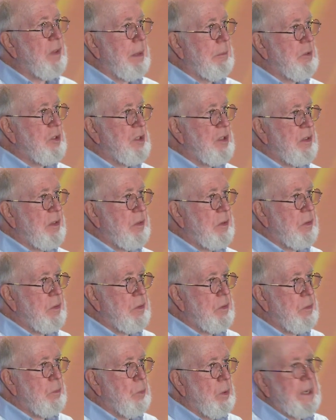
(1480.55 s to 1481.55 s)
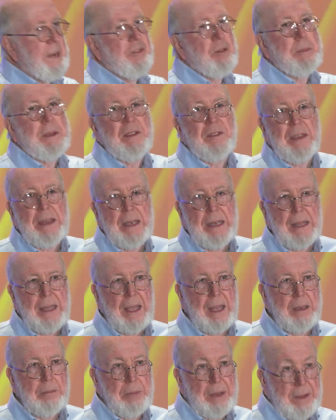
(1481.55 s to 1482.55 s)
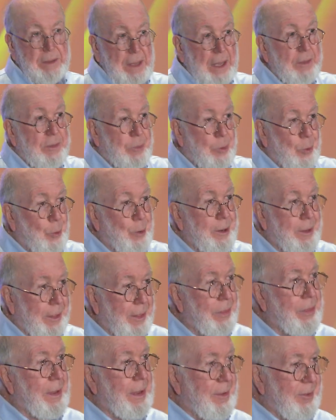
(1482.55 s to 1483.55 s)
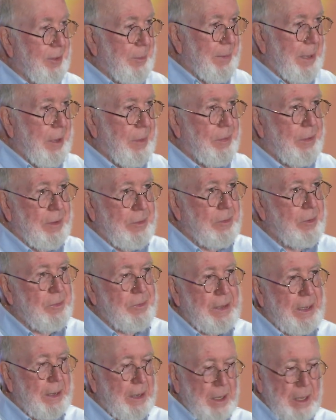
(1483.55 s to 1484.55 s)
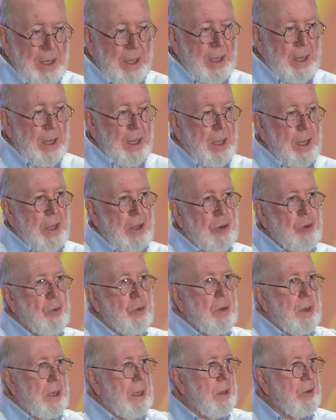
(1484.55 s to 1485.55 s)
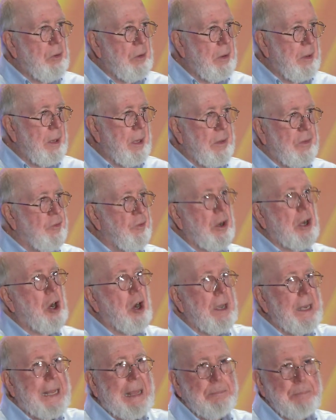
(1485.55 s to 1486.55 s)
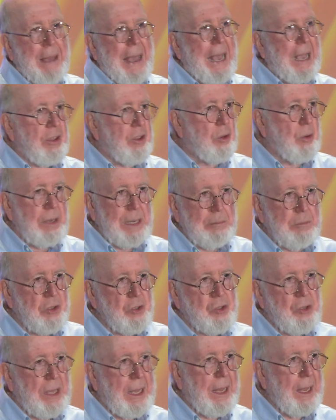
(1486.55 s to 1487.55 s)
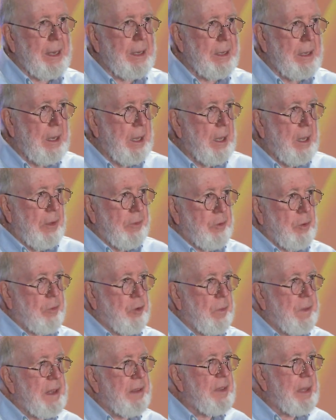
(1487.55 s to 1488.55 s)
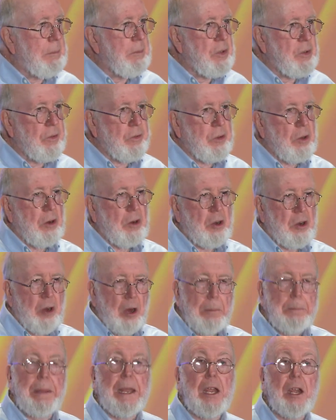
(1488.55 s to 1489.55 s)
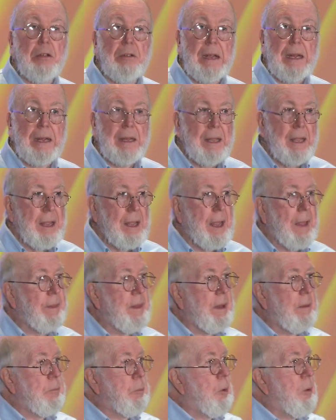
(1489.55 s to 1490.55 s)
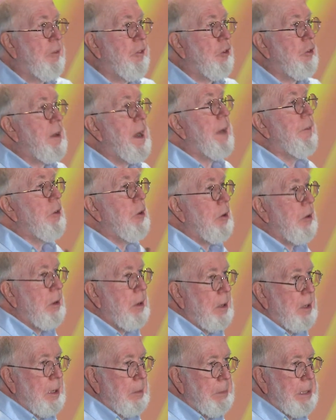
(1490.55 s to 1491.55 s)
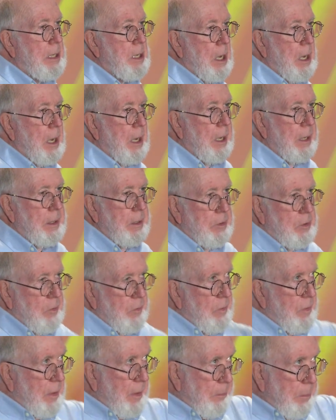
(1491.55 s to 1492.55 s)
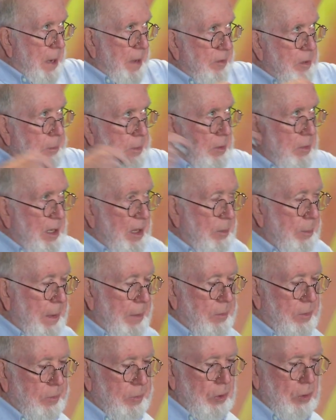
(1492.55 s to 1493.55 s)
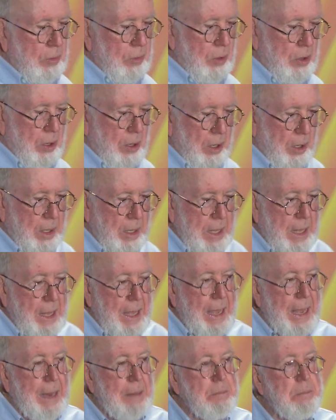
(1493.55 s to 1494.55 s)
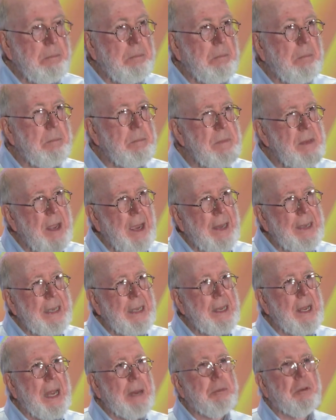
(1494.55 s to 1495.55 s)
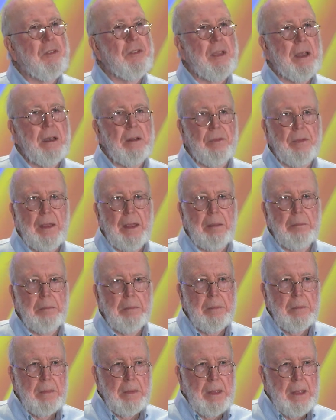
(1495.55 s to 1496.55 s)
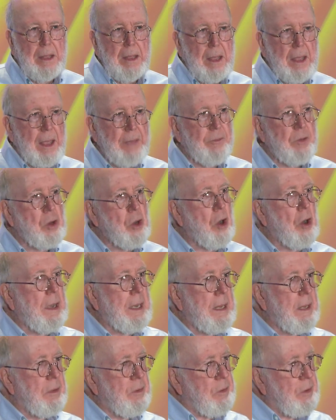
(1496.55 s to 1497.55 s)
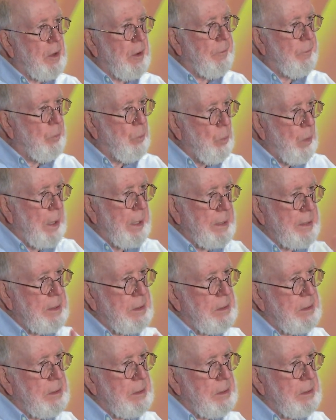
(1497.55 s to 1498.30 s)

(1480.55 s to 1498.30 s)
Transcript: images will never be seen again, because that's one of the things about this is that you, you it's very hard to get back to an image. You can't, so, so these images are, are appearing and then will forever be gone. Just the possibility space is so long. And 99% of them have an audience of one.